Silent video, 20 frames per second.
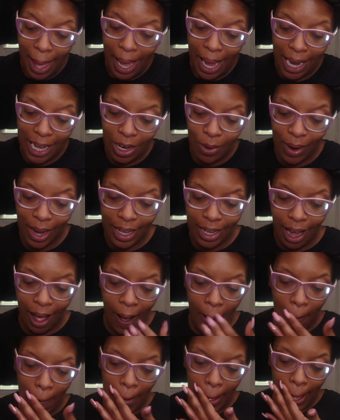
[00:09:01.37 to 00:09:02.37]
Anyway,
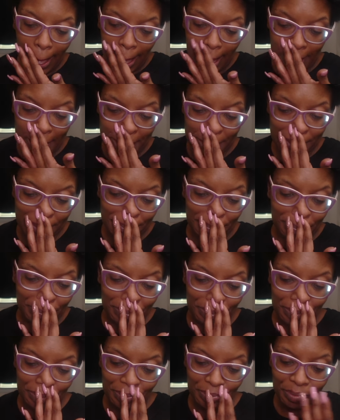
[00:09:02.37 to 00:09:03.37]
y'all,
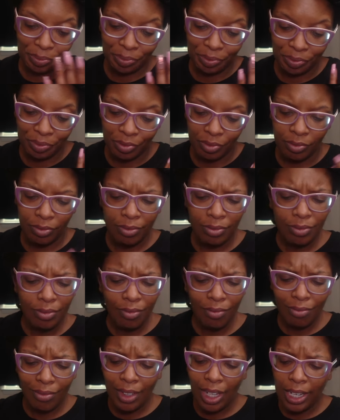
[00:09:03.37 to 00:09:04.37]
um,
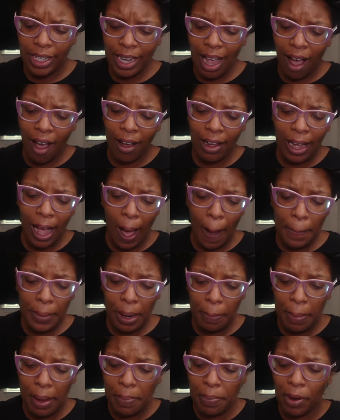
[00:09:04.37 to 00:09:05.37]
yeah, a couple
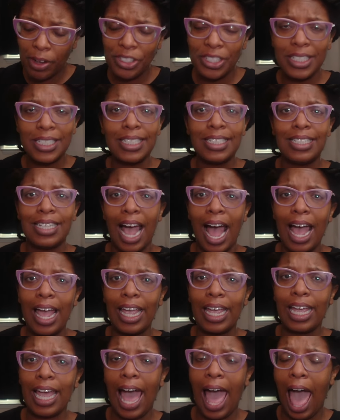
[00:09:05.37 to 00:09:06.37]
of people are just
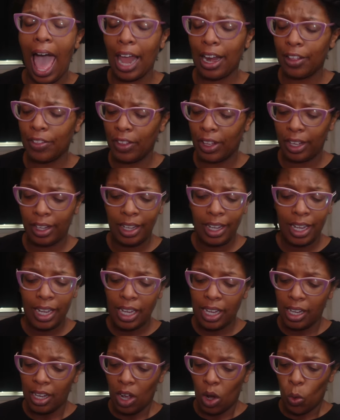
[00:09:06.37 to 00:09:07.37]
dying out of the
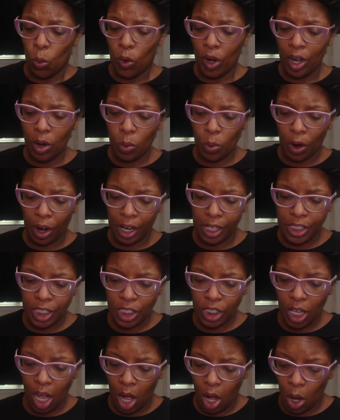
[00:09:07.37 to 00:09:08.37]
woodwork.
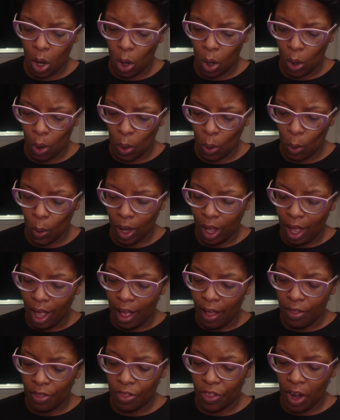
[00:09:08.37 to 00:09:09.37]
So
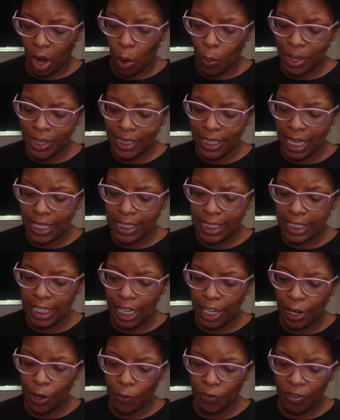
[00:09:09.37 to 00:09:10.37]
there was a
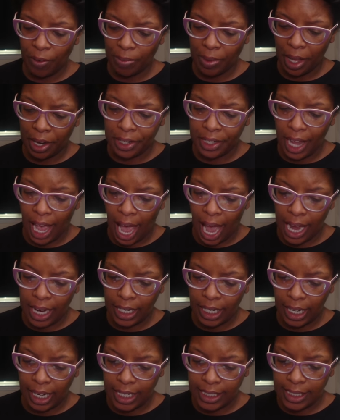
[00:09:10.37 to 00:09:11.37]
singer from the
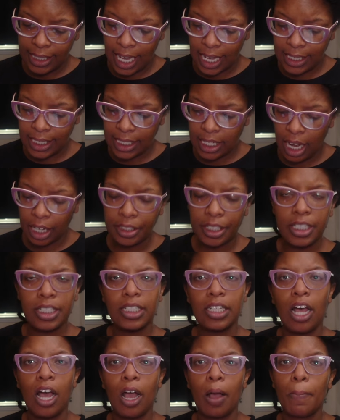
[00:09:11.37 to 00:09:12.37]
90s that sung the
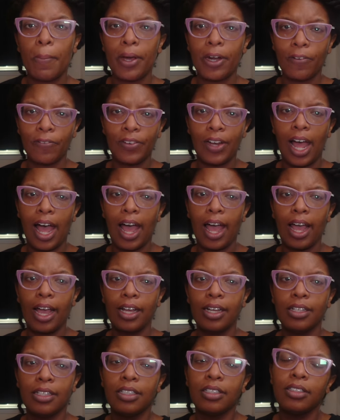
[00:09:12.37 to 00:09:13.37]
song Butterfly.
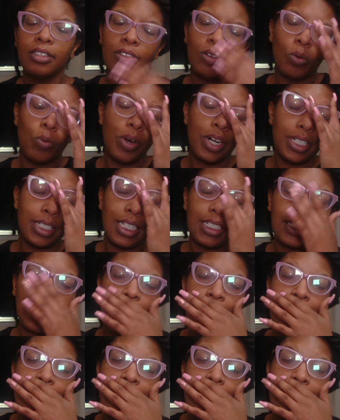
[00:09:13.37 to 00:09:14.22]
What is the sign?